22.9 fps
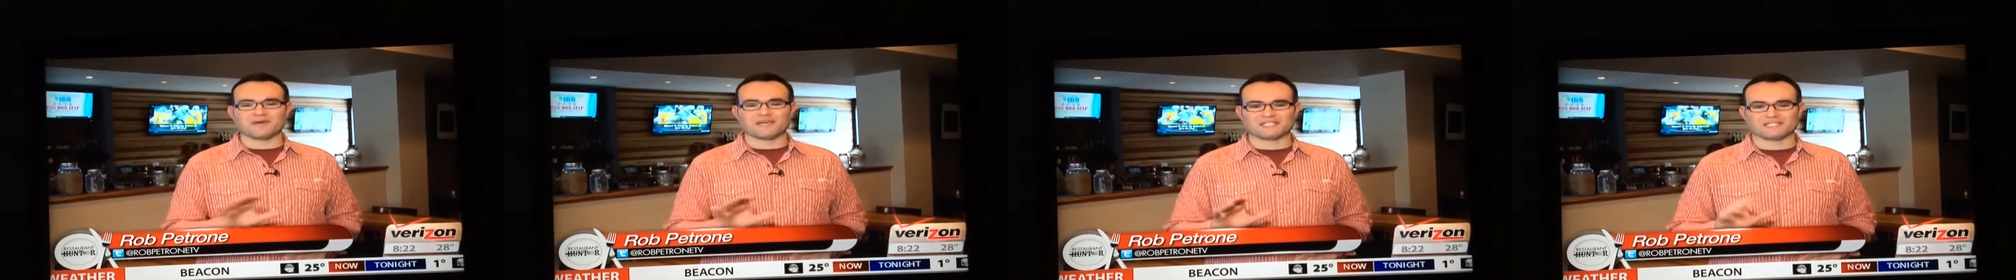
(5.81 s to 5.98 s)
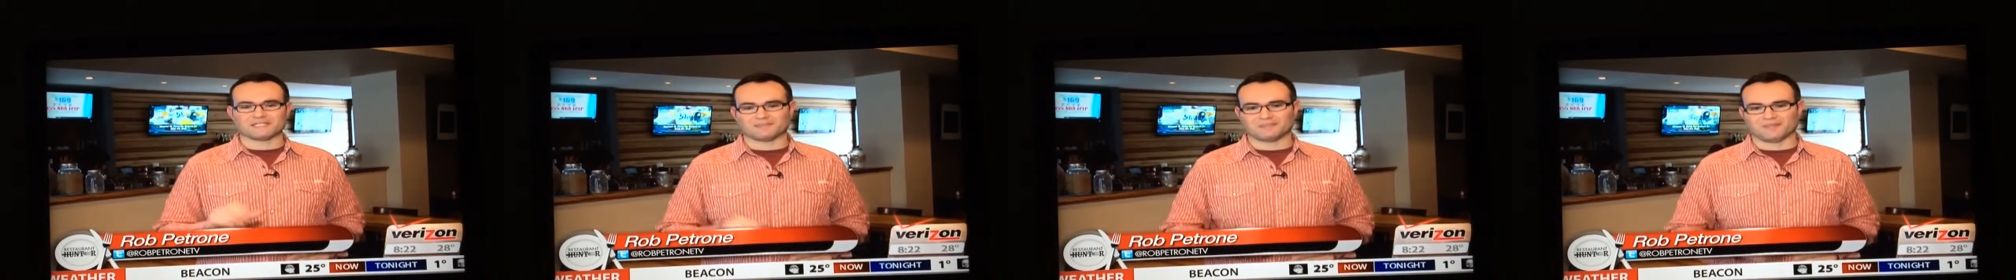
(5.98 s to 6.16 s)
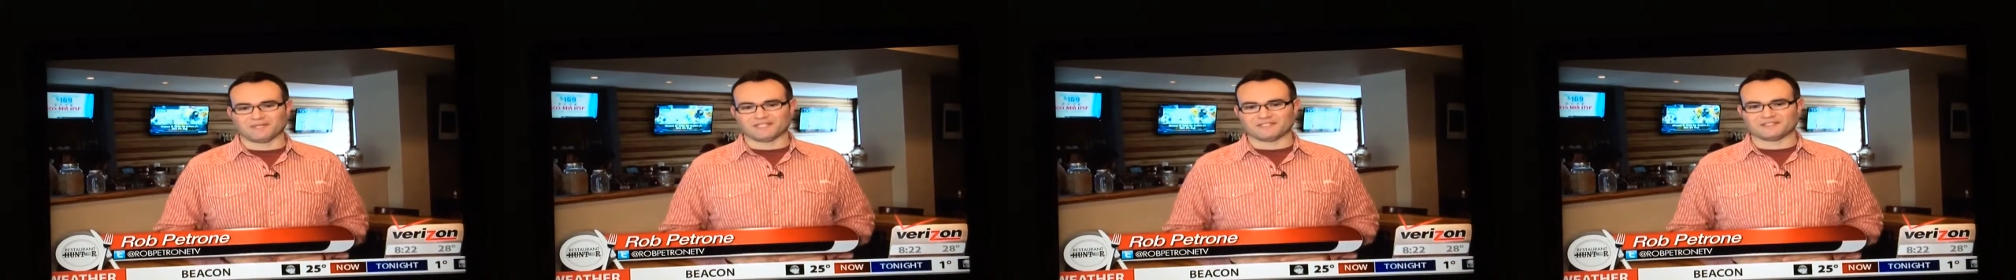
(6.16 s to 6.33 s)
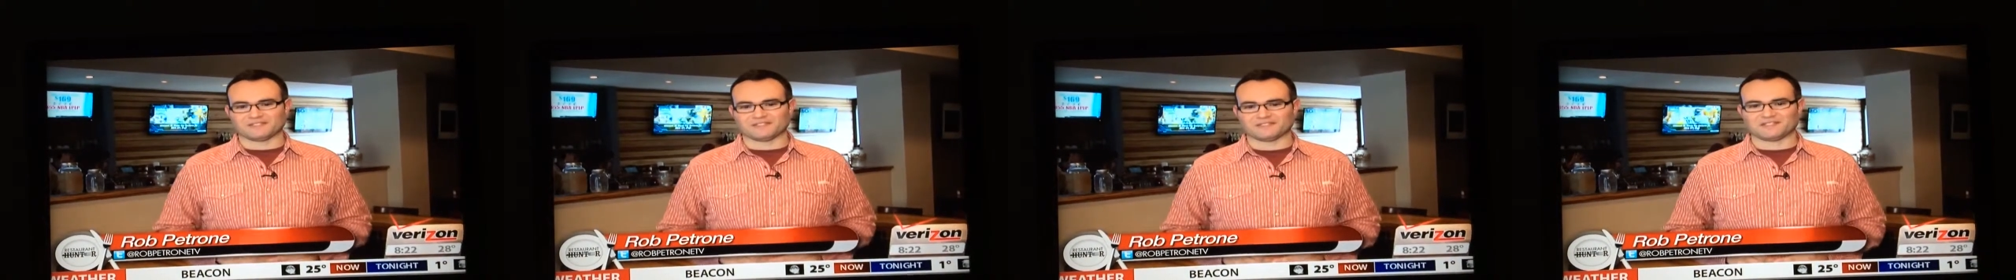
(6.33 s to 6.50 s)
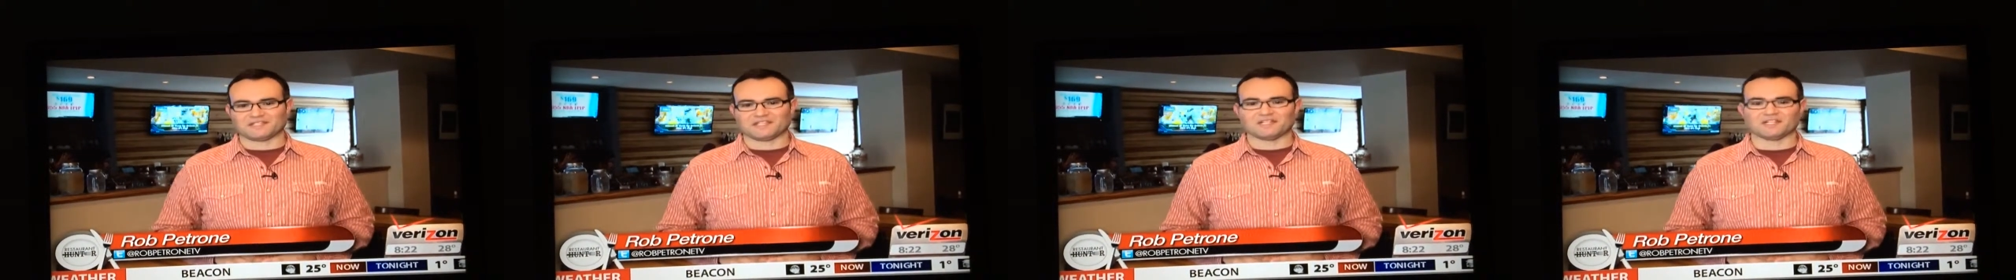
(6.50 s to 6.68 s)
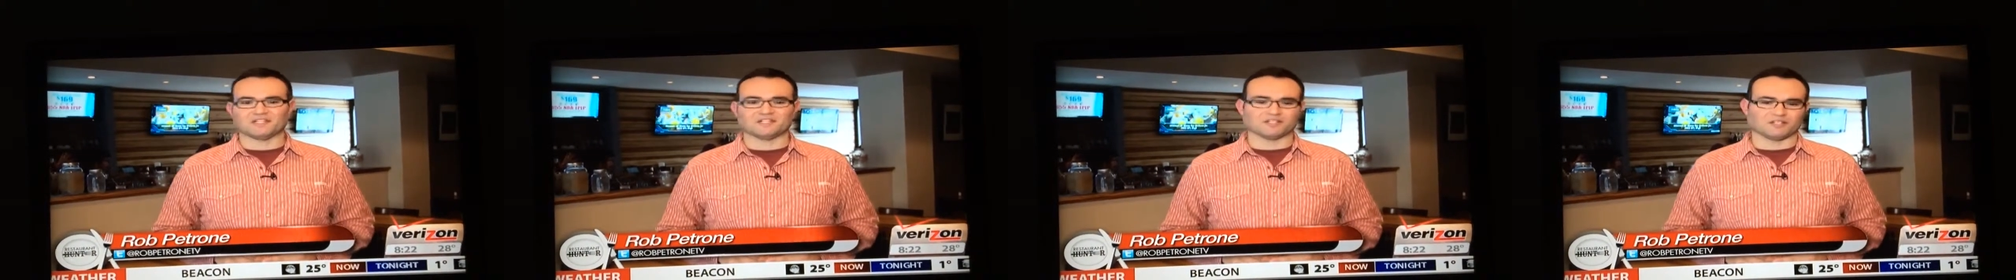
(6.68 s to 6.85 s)
the best
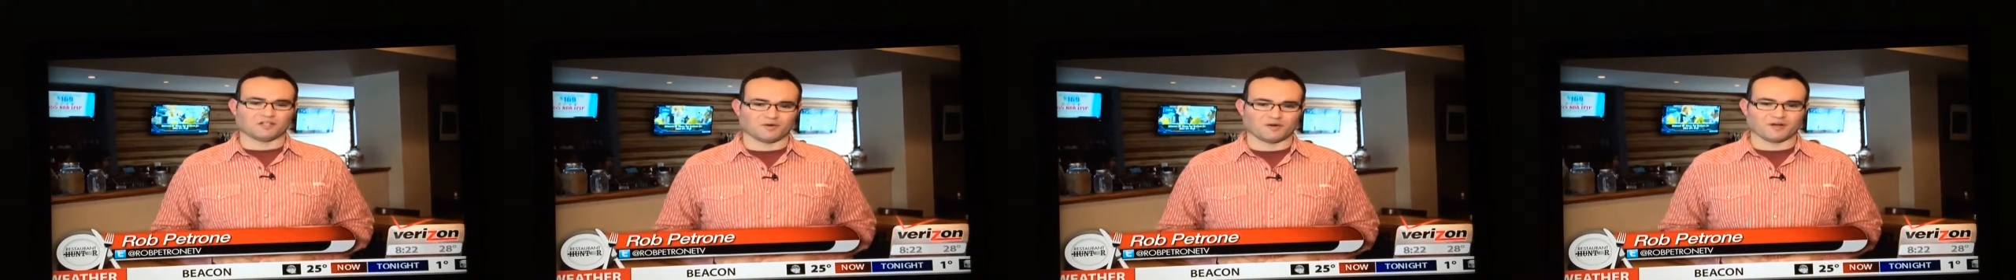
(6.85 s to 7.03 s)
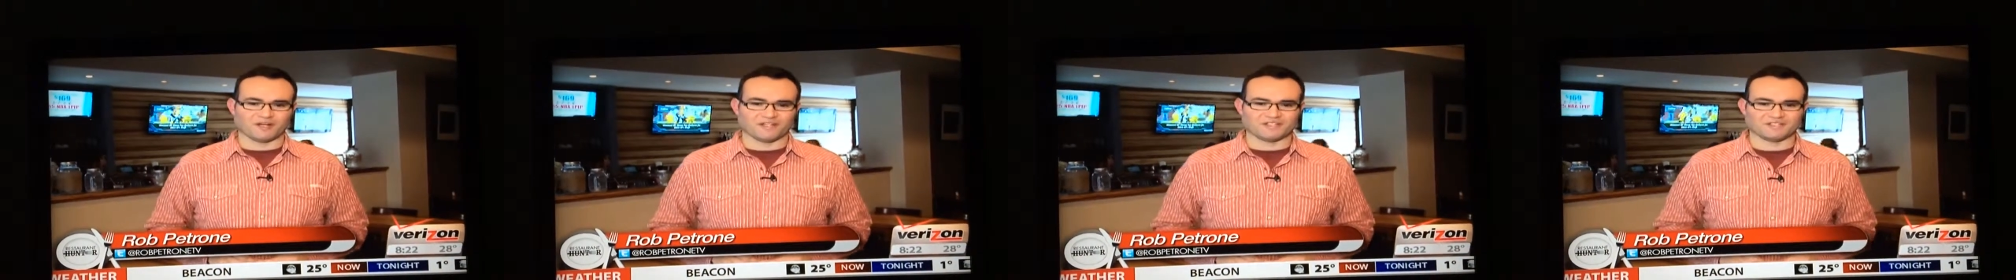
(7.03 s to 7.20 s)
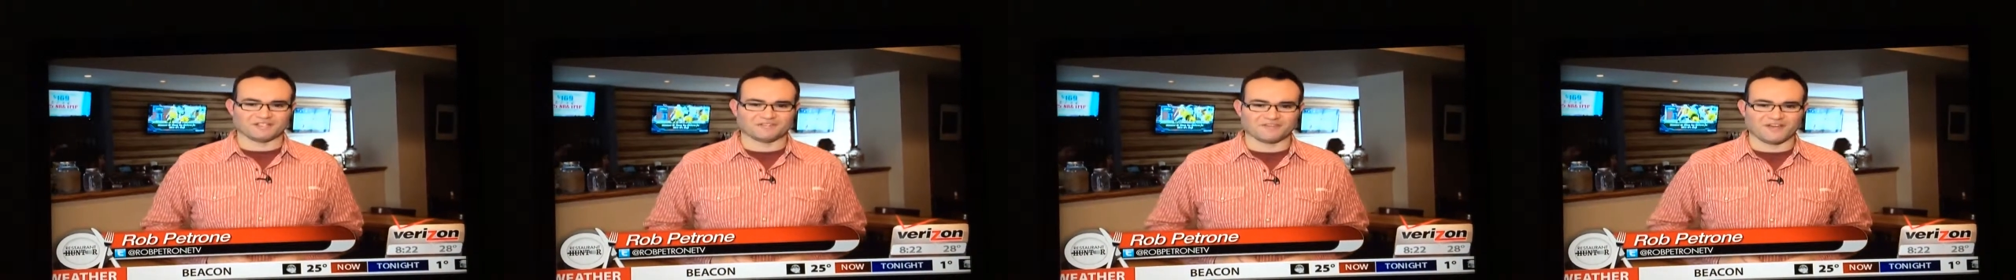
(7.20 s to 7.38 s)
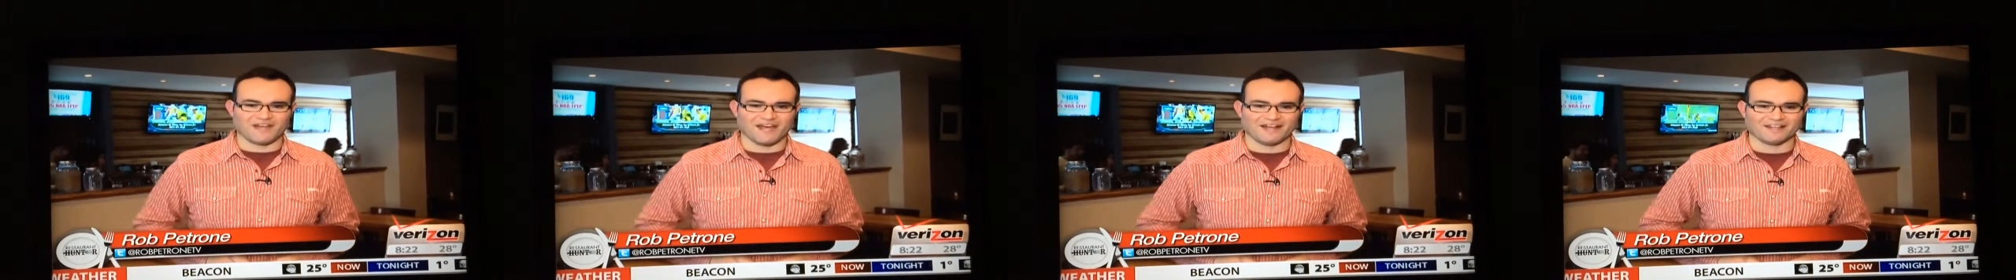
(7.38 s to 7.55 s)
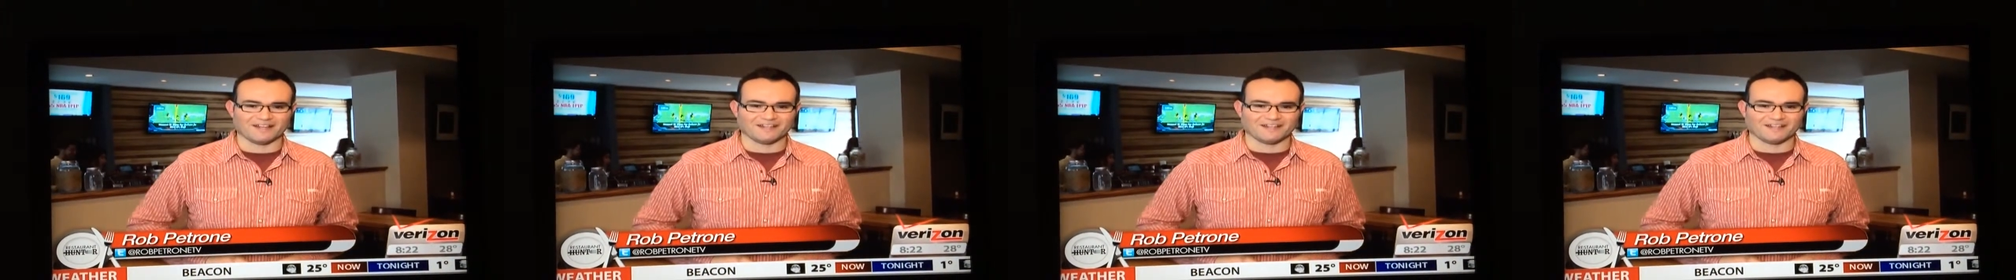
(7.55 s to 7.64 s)
places to eat in the Lower Hudson